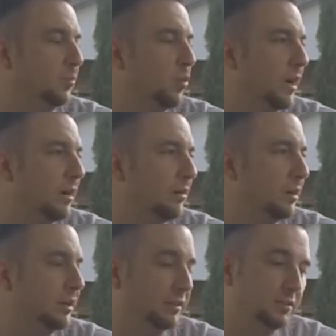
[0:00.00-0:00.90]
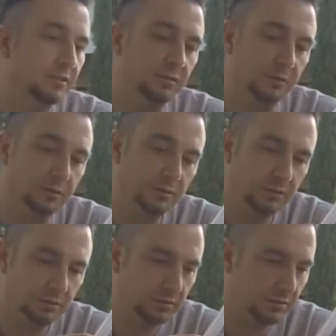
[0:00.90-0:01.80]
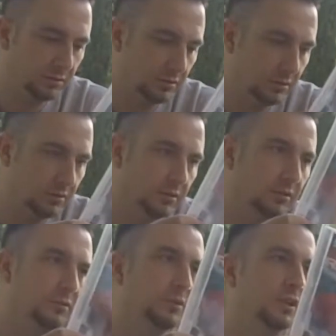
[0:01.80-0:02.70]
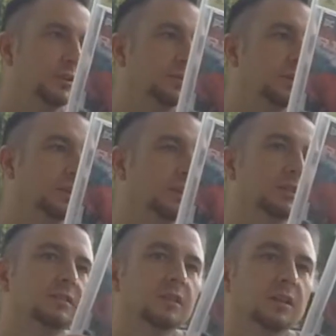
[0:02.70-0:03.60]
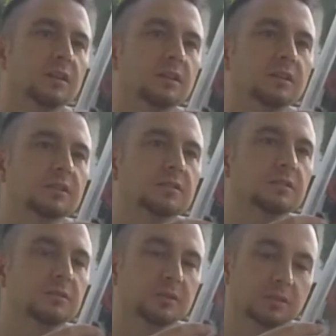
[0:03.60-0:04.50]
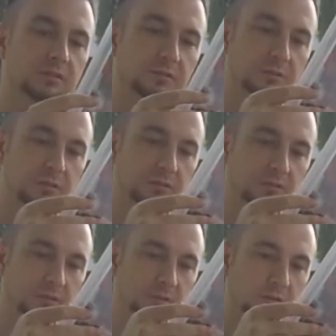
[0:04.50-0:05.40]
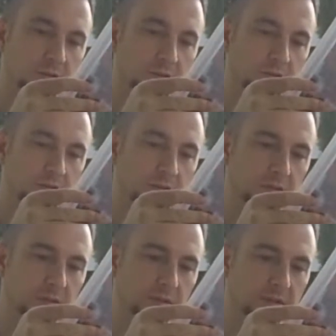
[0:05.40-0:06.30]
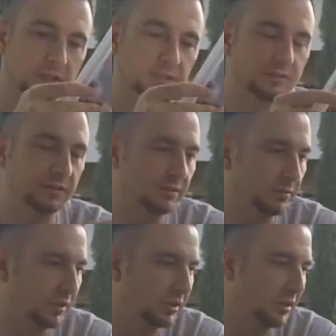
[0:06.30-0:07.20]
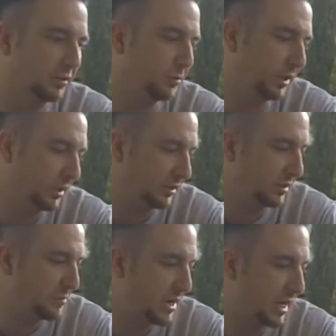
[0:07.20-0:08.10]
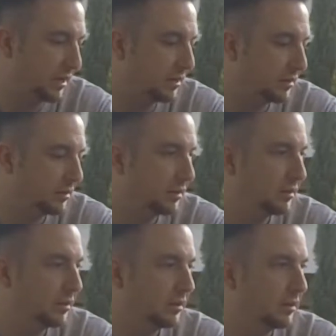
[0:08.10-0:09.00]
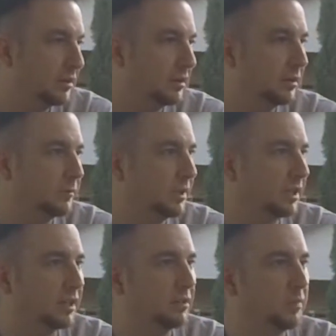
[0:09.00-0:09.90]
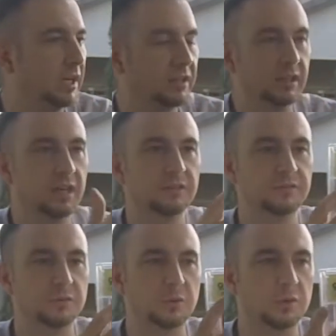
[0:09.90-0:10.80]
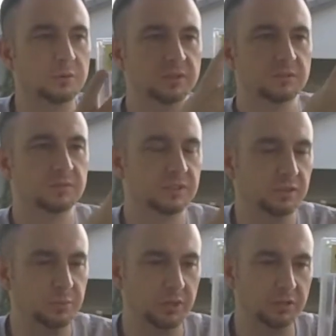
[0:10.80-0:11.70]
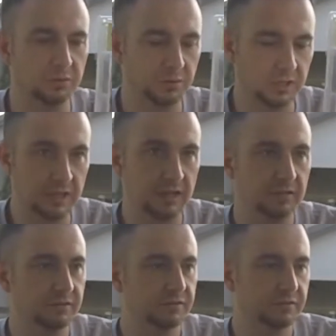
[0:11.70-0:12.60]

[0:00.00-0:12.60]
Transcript: wear on it too. I wonder where they saw the issue with this one. Oh, I can see some of the color break on the back. That came back in 9/4, but still pretty cool to have